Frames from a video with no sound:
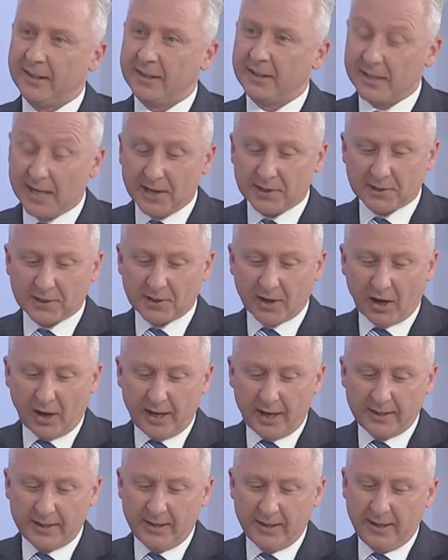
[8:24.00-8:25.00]
yes
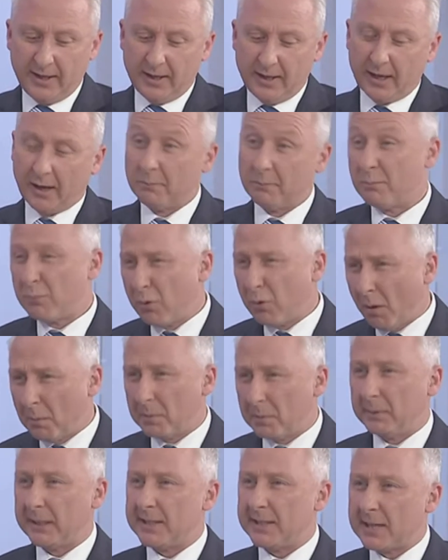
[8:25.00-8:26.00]
side,
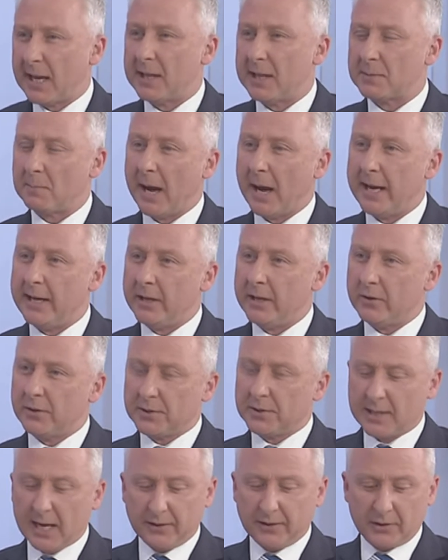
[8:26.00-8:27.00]
probably Tasmania
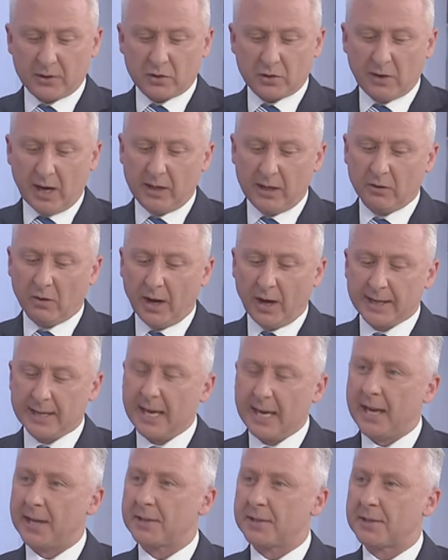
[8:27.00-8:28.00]
and South Australia, I
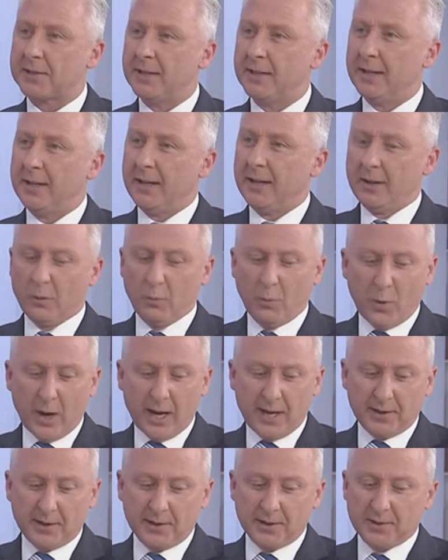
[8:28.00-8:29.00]
guess.
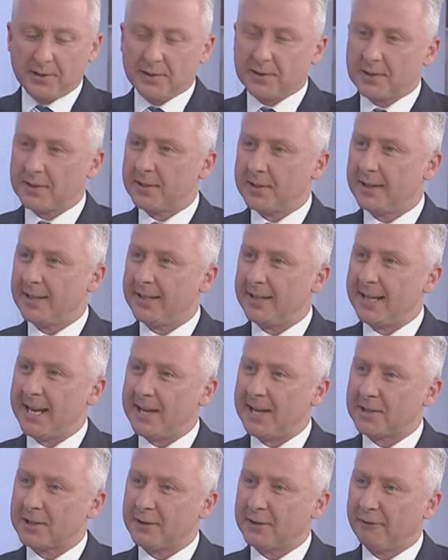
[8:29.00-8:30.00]
Where does
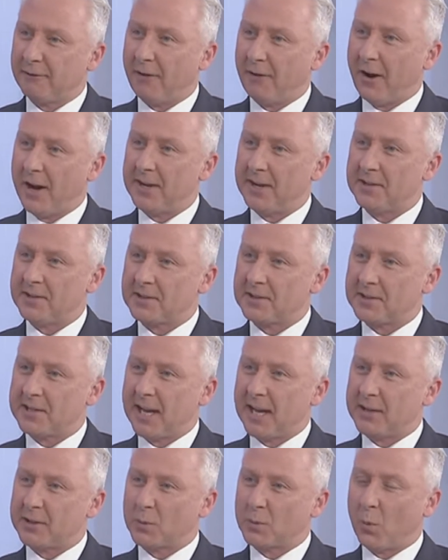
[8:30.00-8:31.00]
yes find
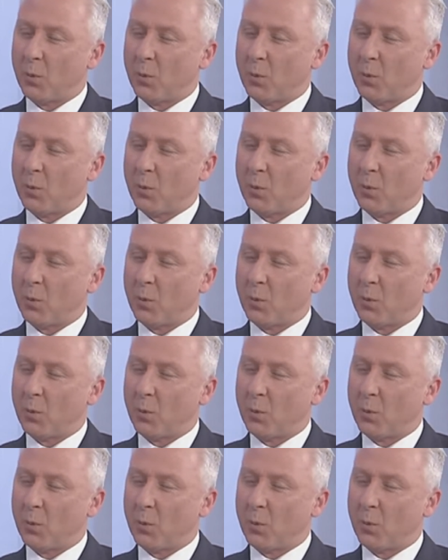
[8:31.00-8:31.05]
states